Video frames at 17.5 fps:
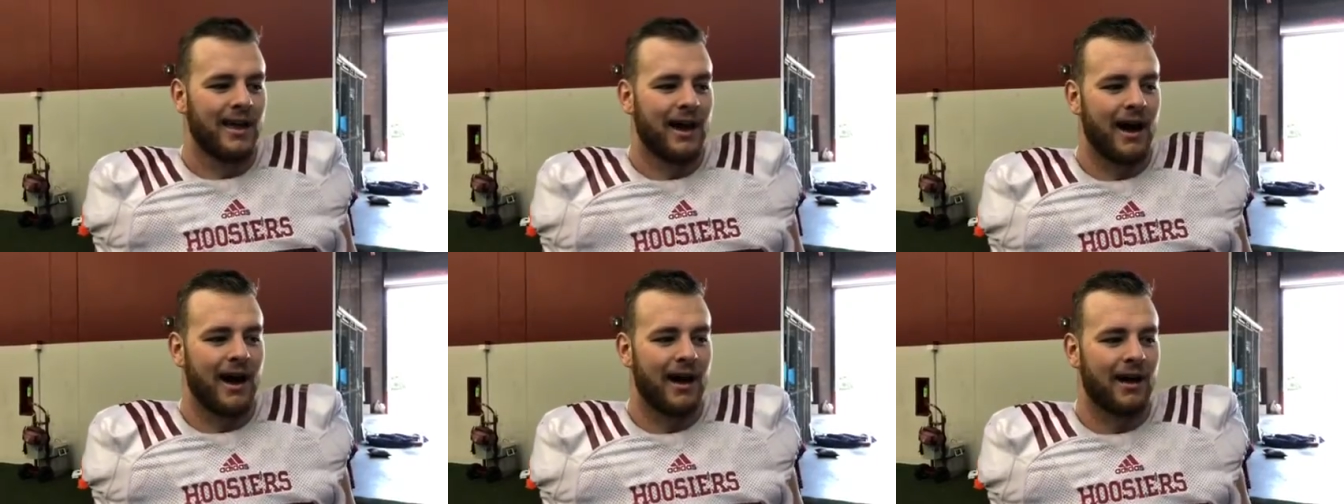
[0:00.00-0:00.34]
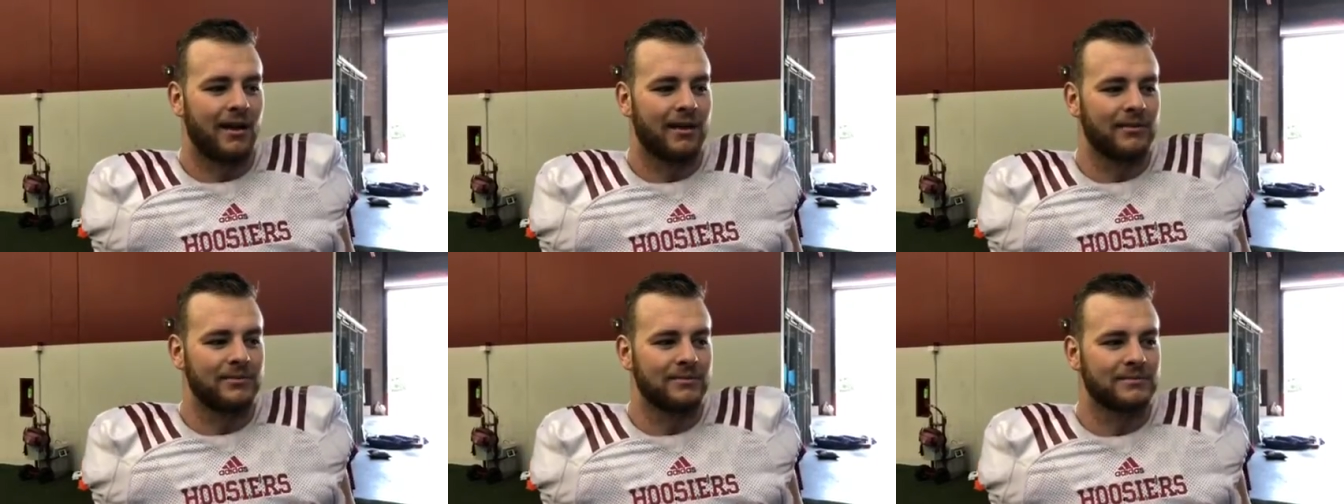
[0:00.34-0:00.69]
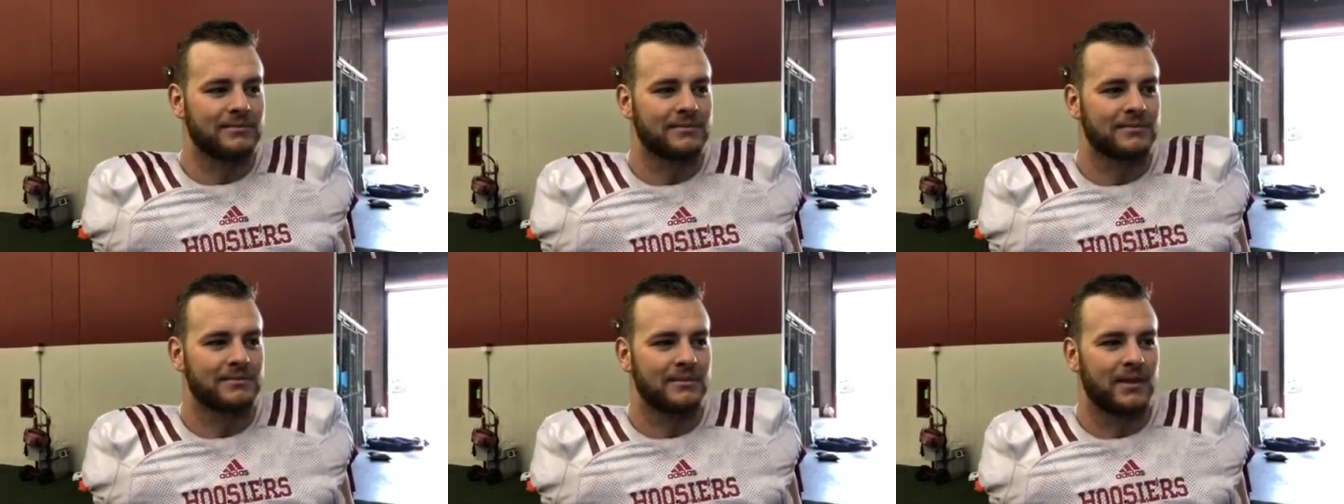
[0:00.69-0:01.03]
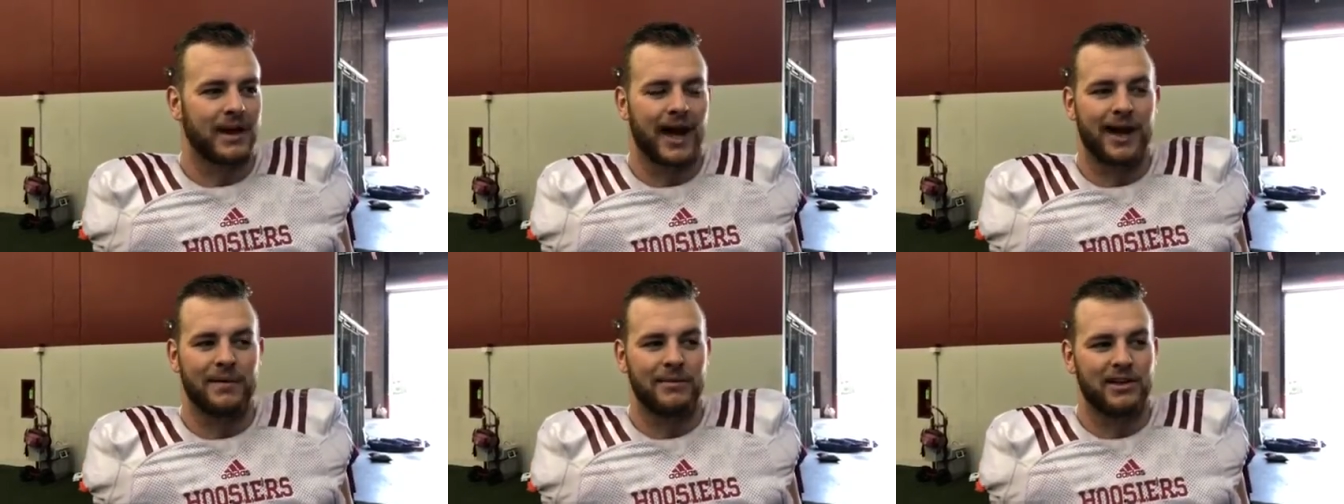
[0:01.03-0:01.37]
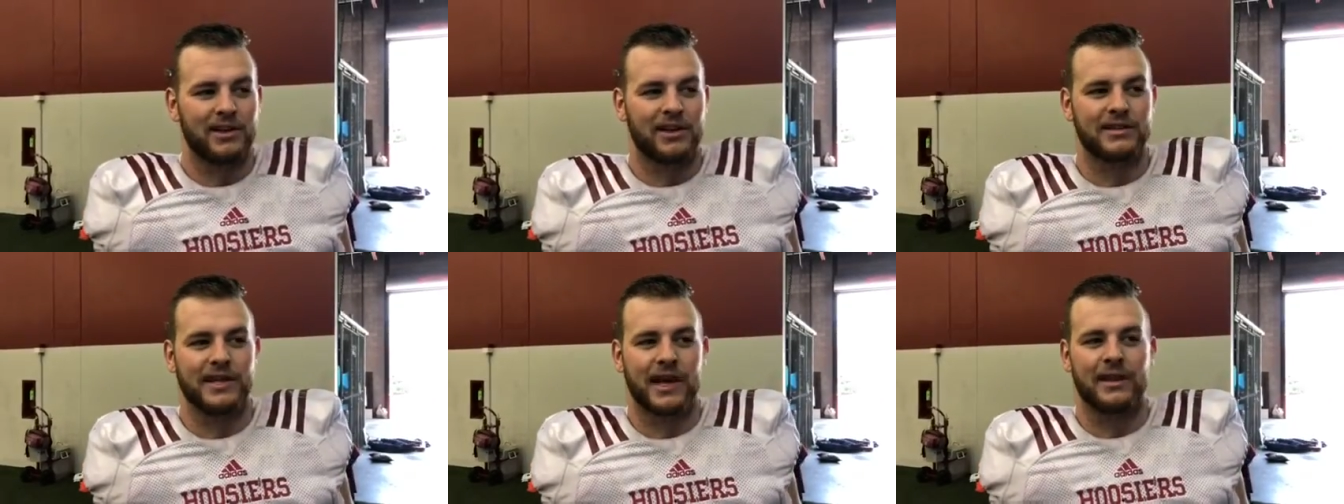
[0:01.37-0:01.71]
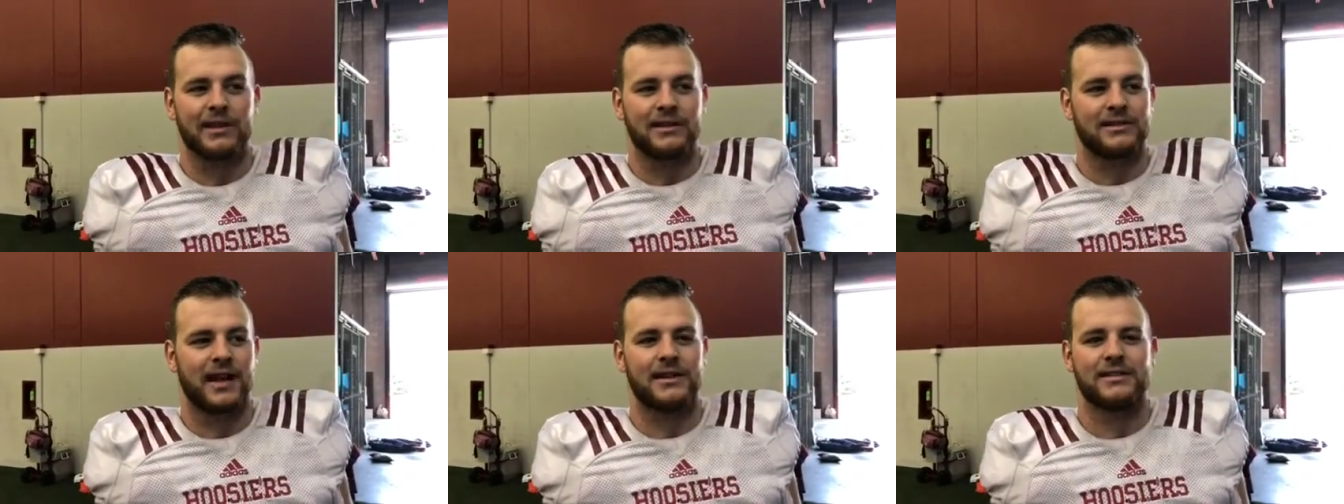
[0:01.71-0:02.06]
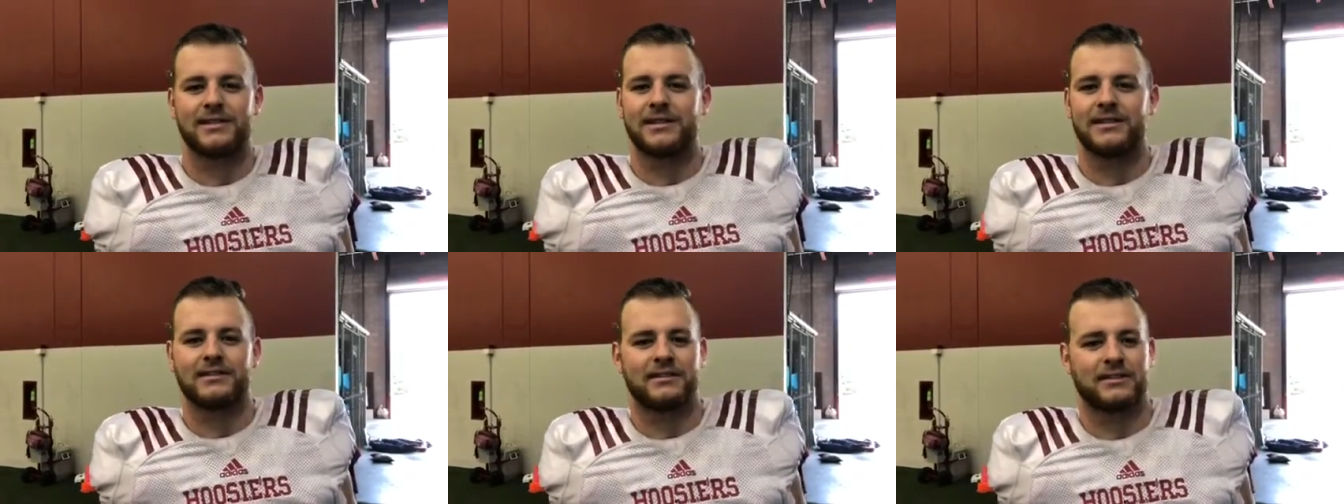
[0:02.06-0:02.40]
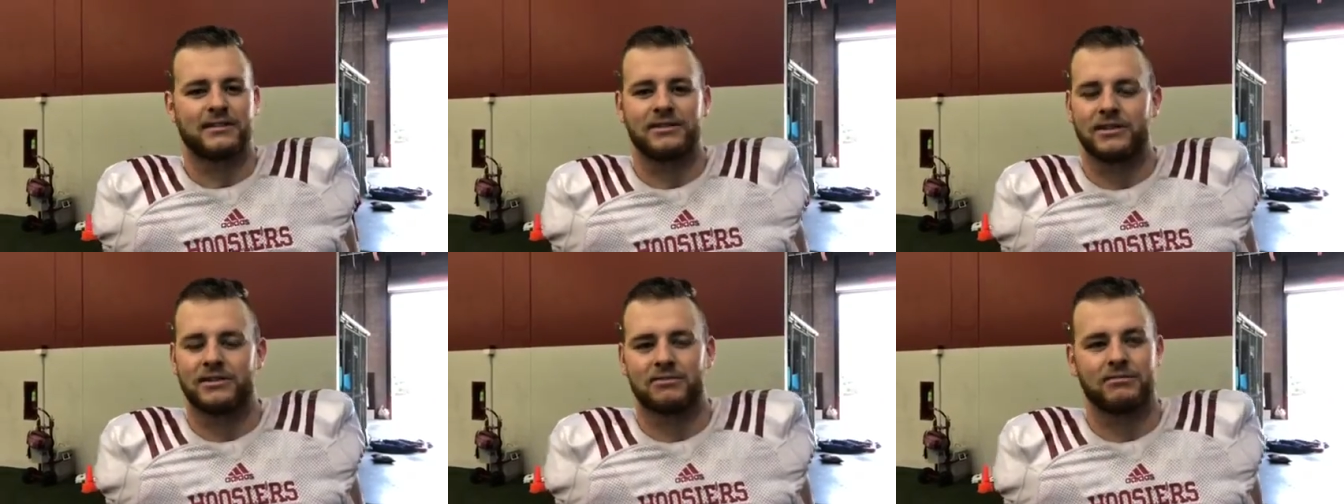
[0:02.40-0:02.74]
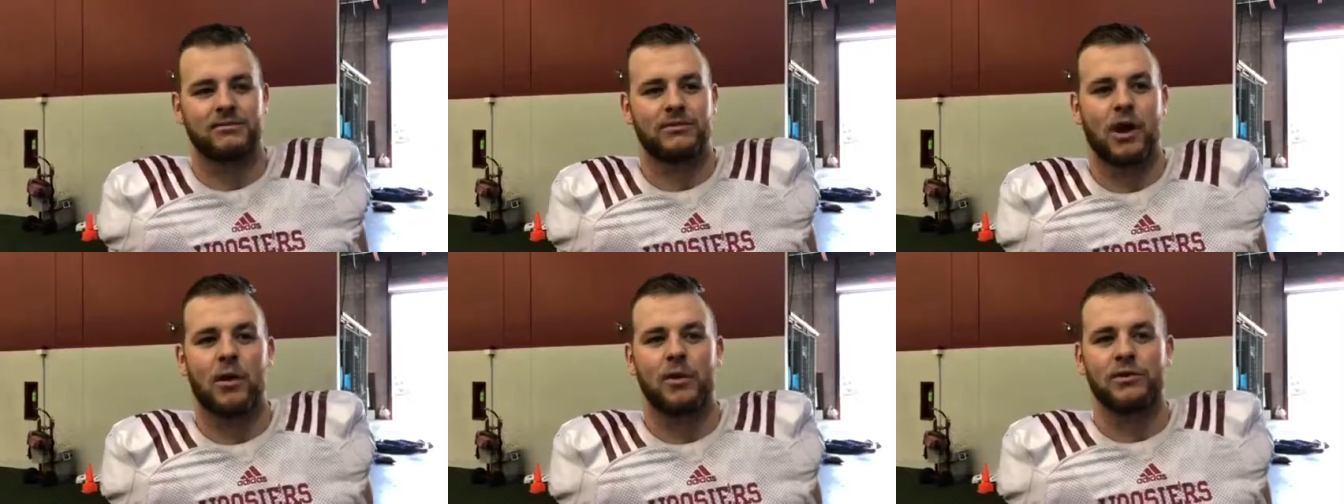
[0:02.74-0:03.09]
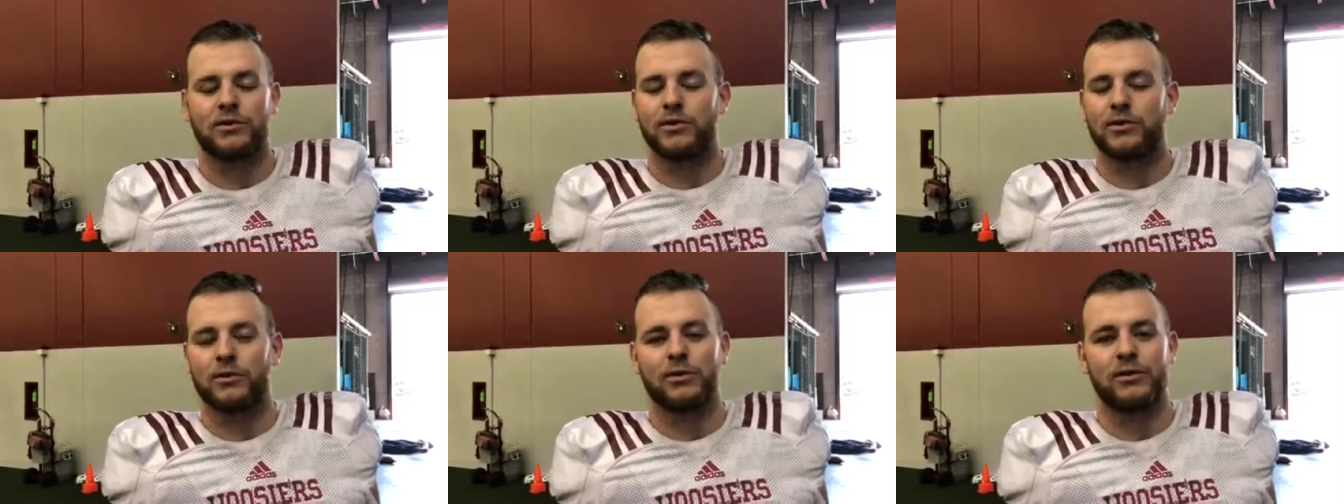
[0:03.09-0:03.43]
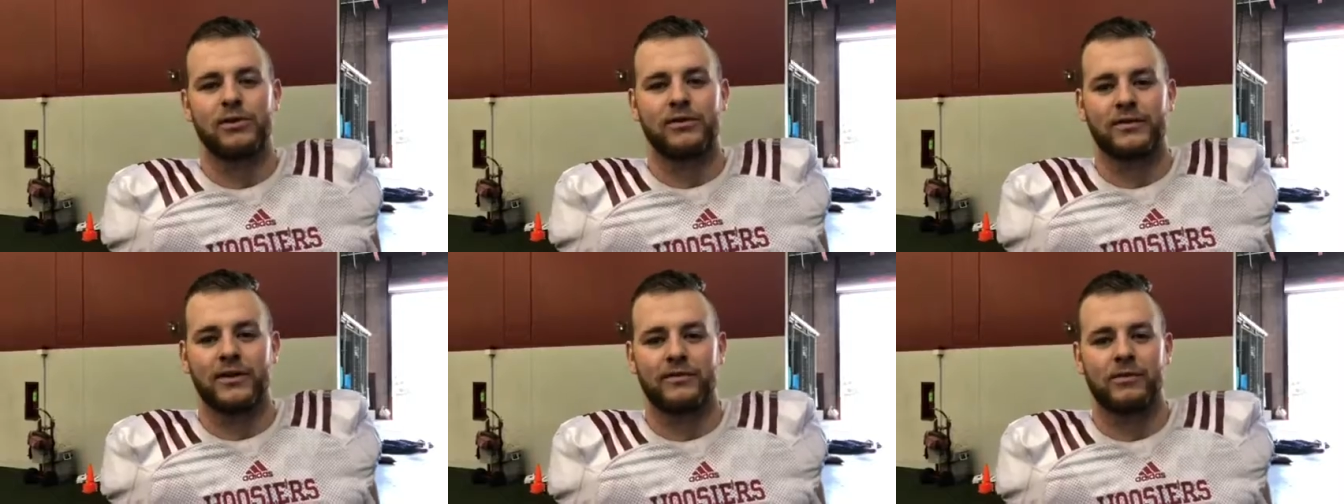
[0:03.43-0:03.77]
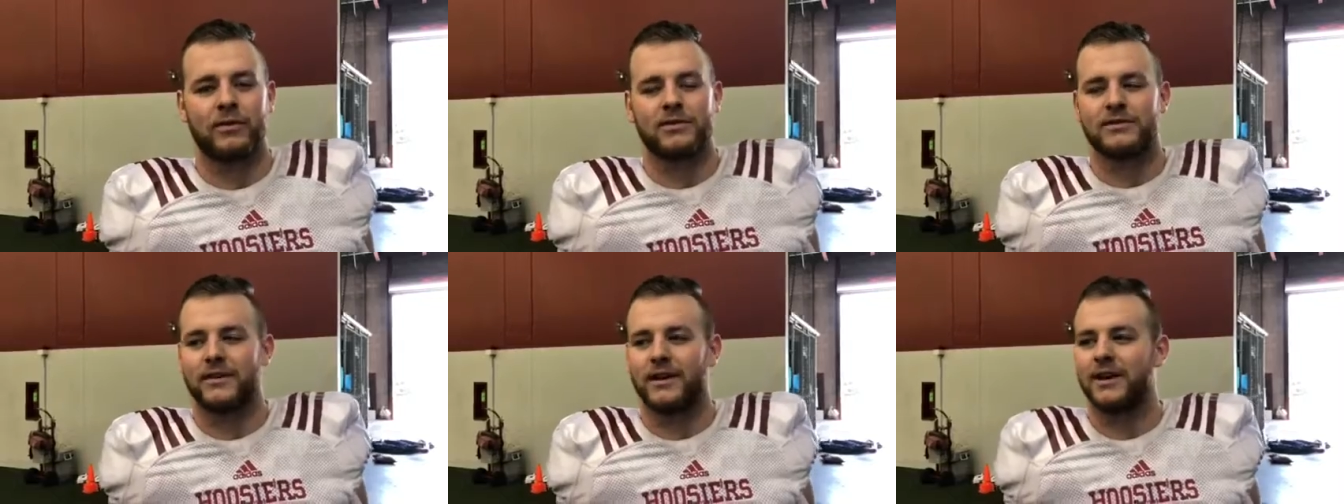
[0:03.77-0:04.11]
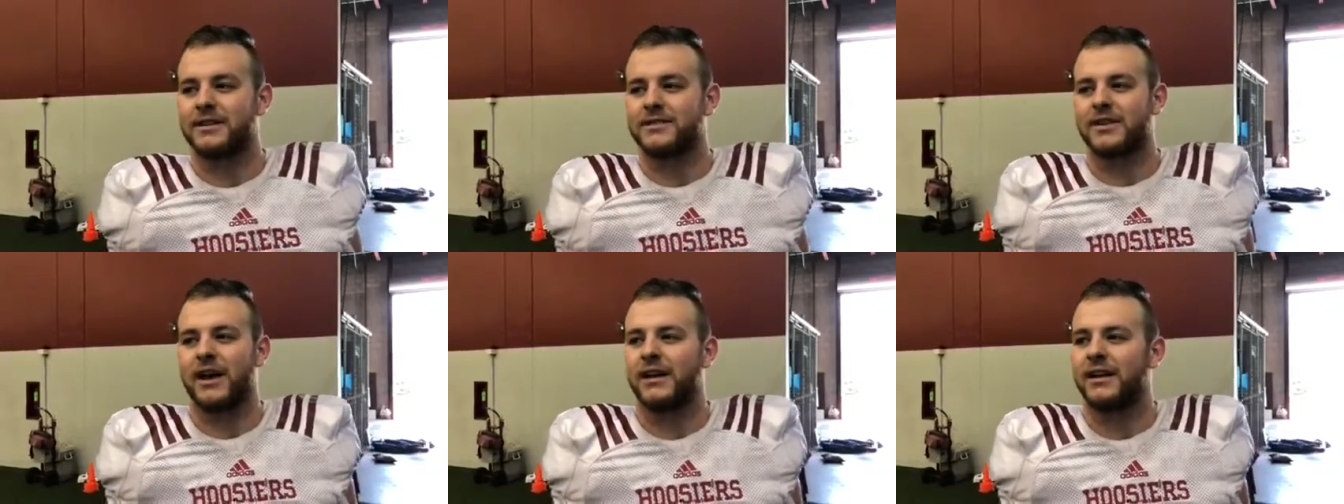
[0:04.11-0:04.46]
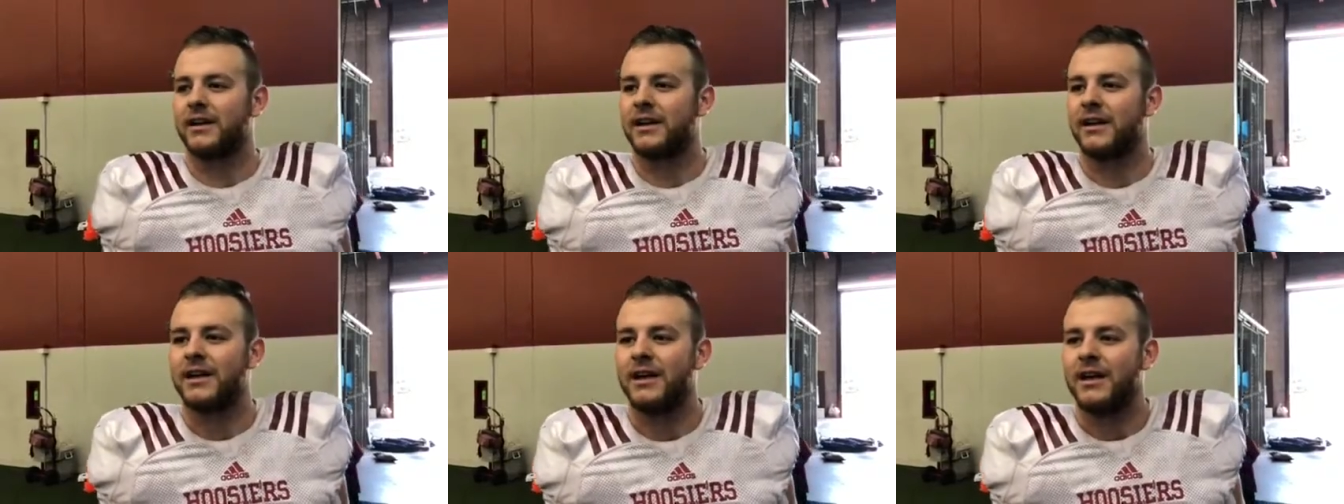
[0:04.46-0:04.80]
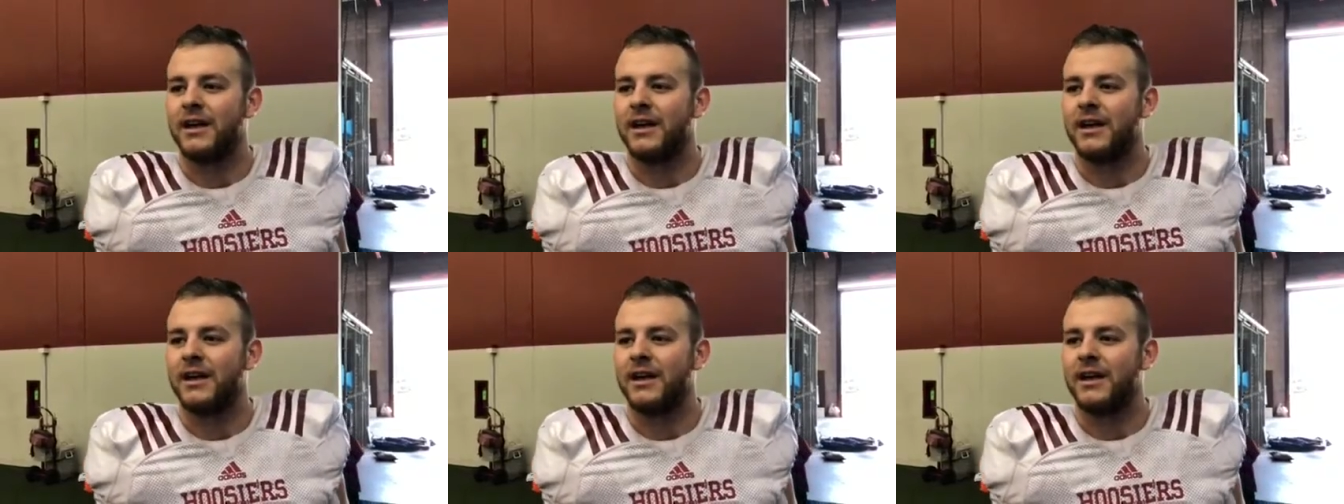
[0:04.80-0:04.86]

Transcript: Um, but yeah, I mean, you can tell the intensity is just going through the roof. Everyone's very excited.